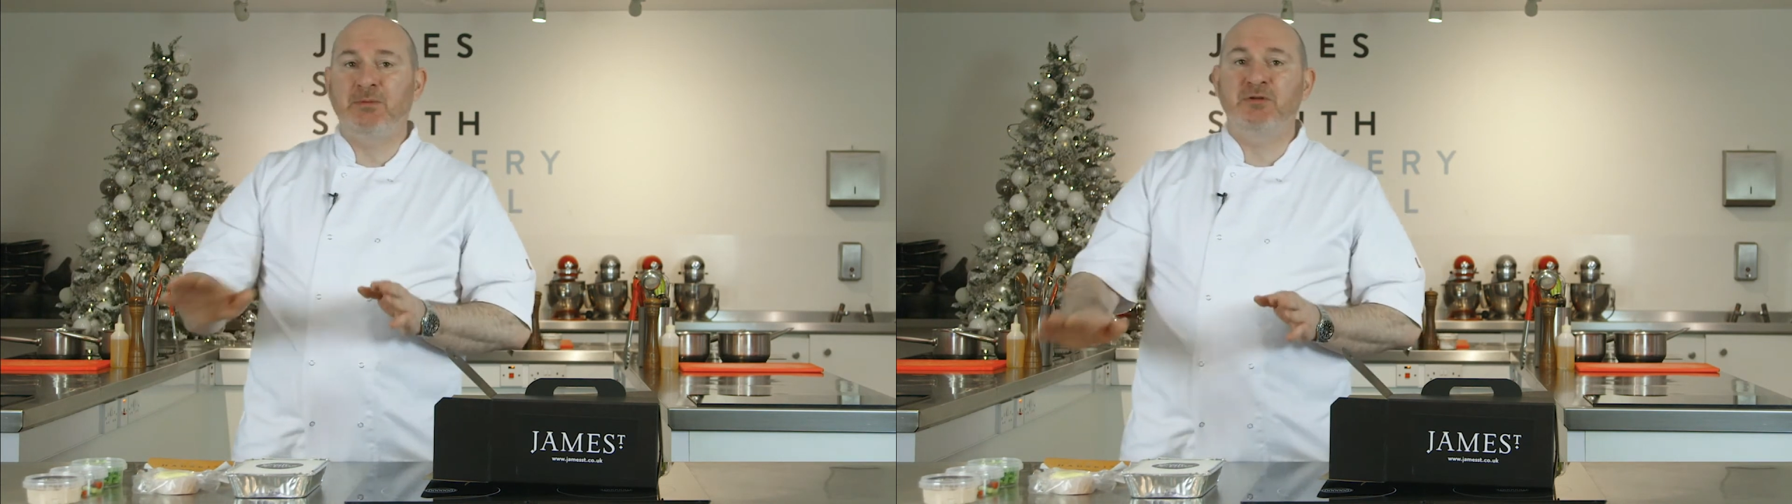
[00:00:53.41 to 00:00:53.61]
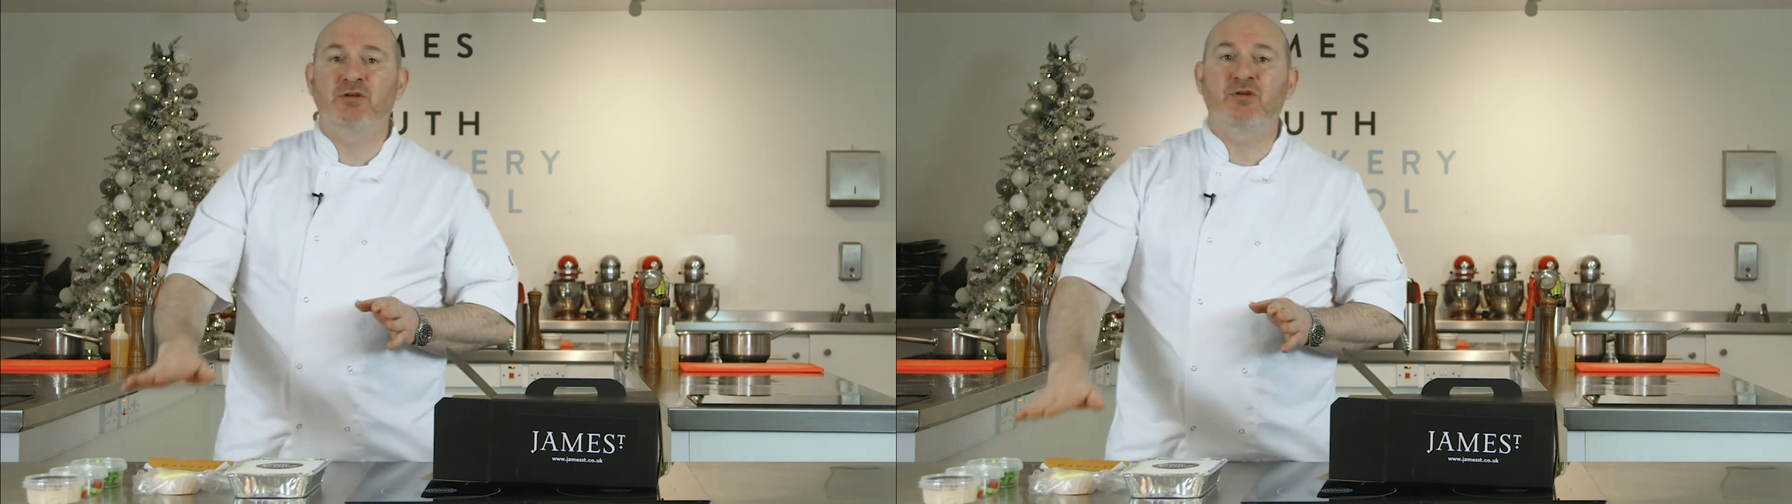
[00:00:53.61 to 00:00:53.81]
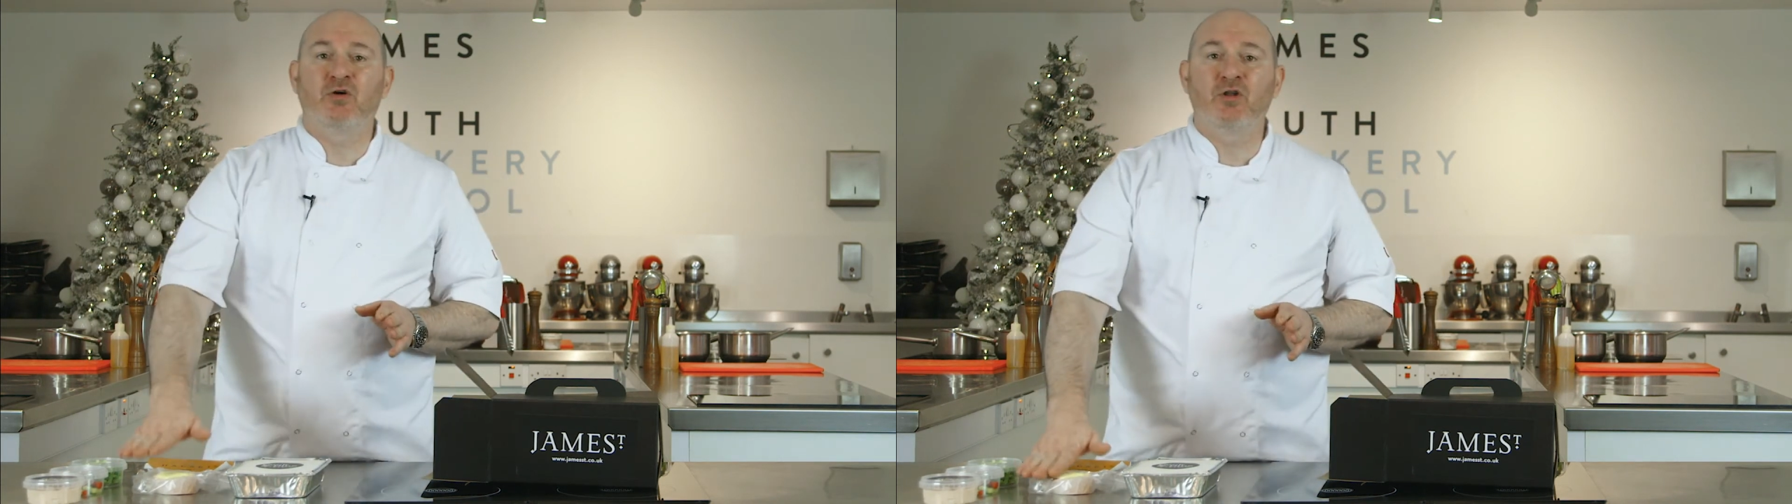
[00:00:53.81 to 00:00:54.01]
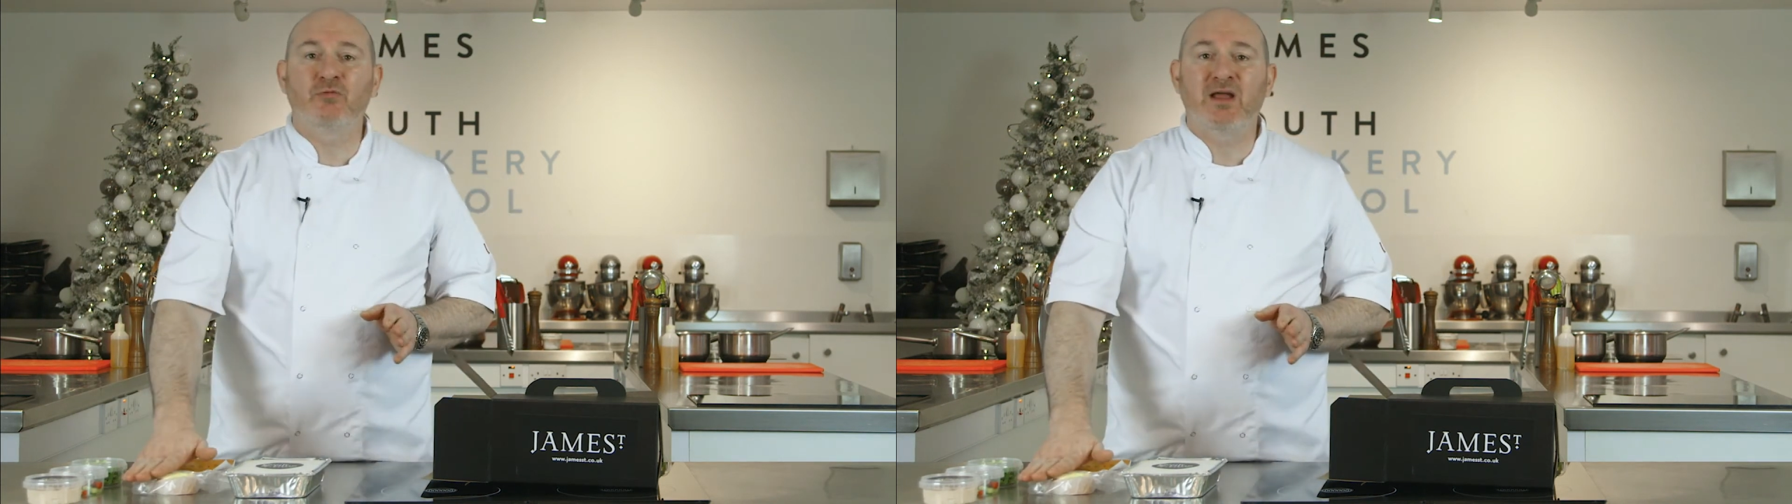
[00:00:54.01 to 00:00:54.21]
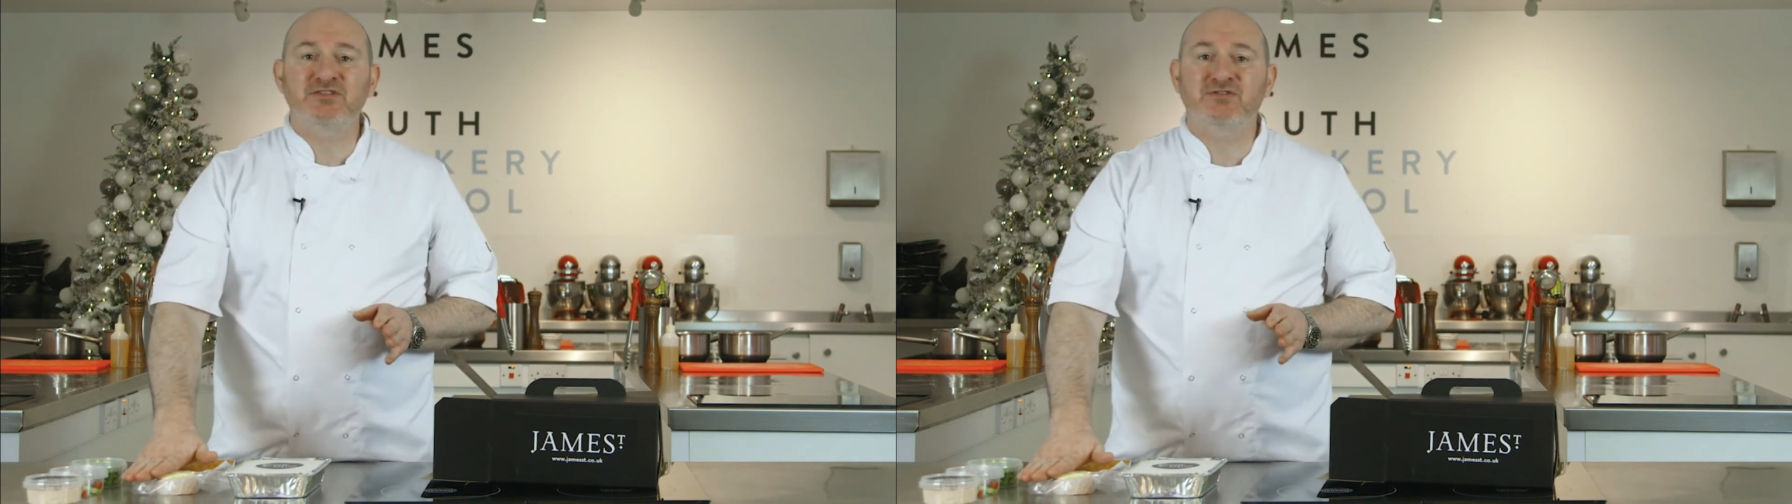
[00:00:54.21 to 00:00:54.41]
we do it in all our
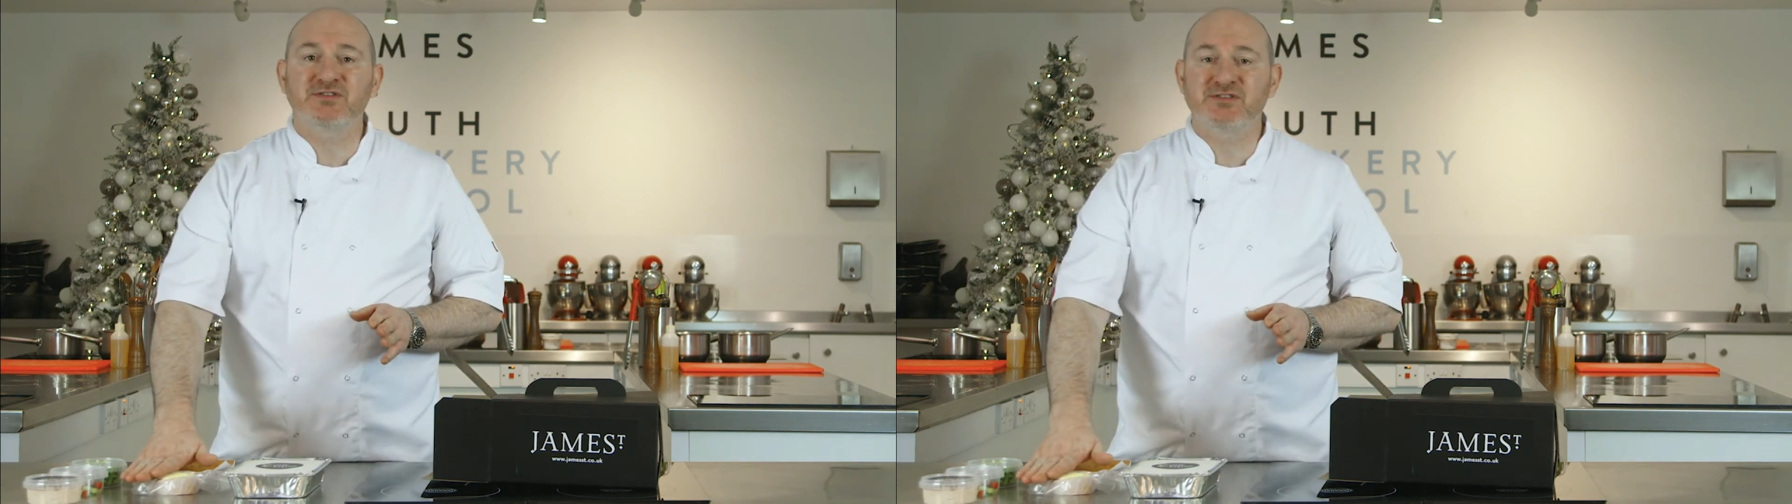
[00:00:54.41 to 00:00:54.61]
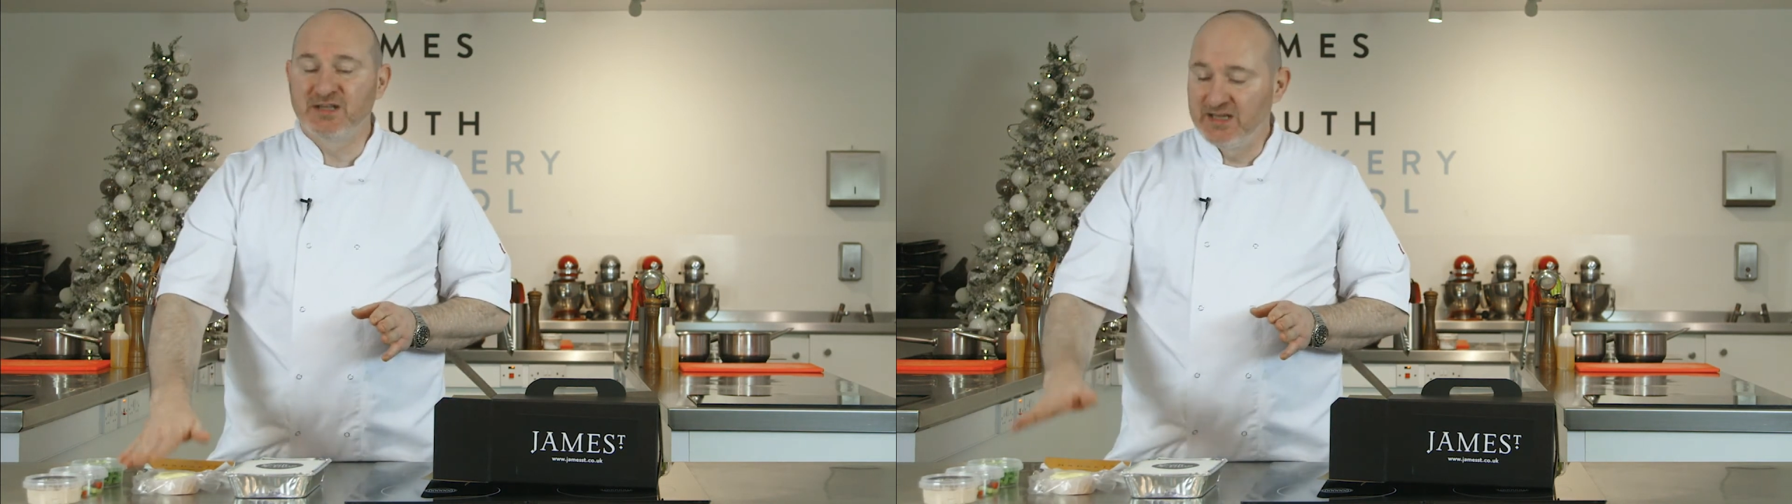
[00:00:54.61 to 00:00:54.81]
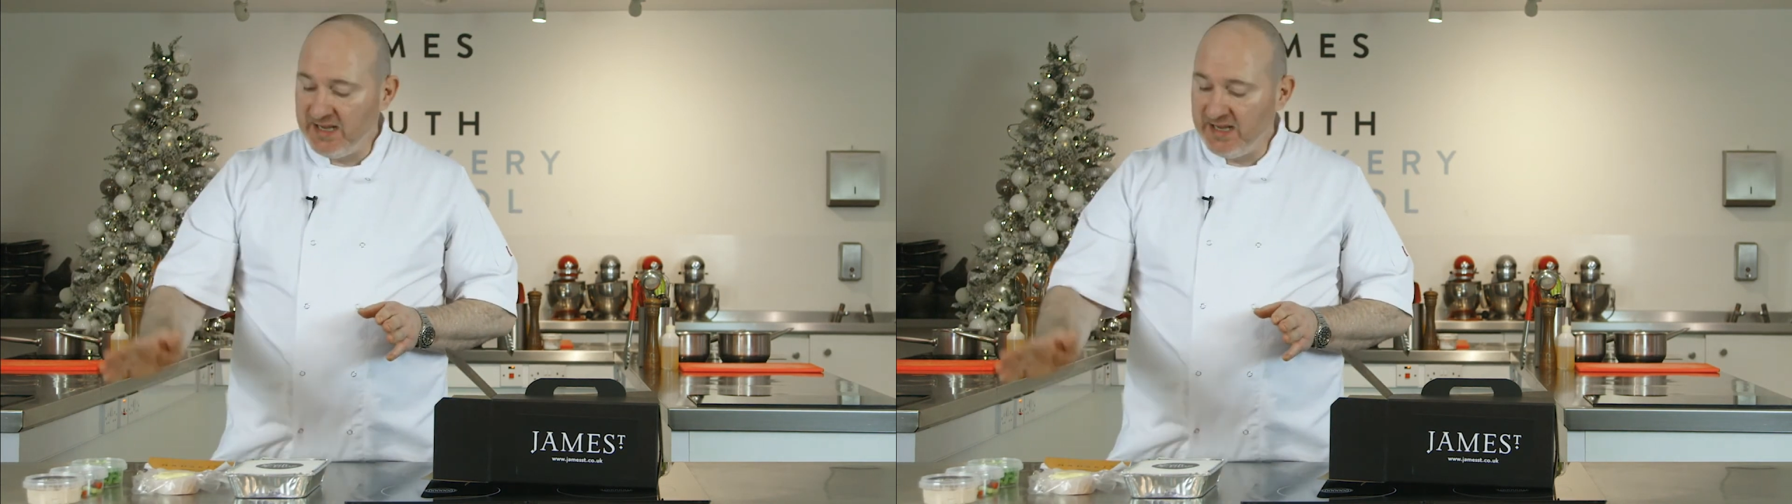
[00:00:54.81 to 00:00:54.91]
restaurants.